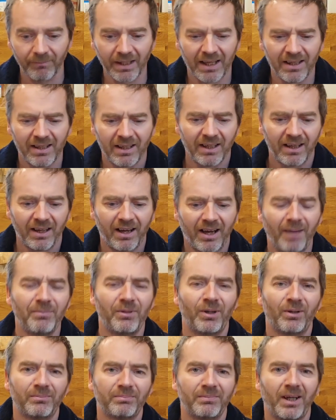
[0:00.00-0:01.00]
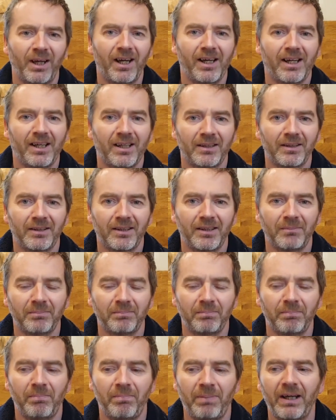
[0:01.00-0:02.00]
I'm not. But
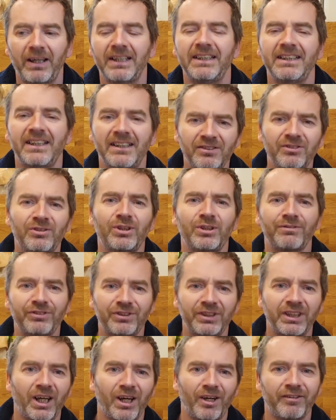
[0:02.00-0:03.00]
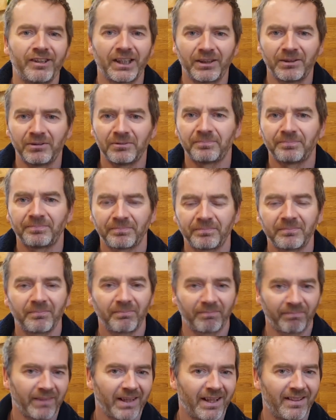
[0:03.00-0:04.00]
in this sort of scenario,
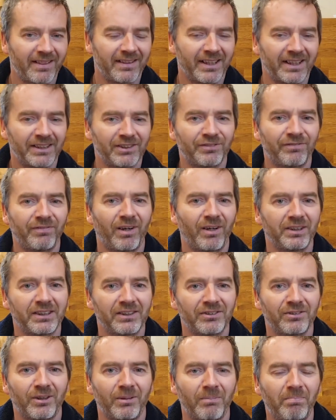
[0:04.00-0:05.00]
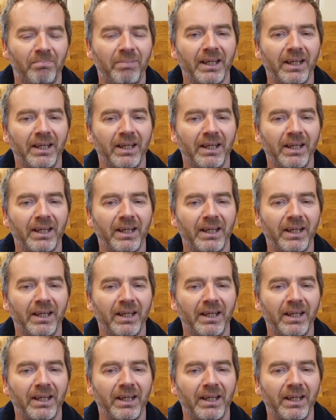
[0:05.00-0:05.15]
it's fine. It's not a big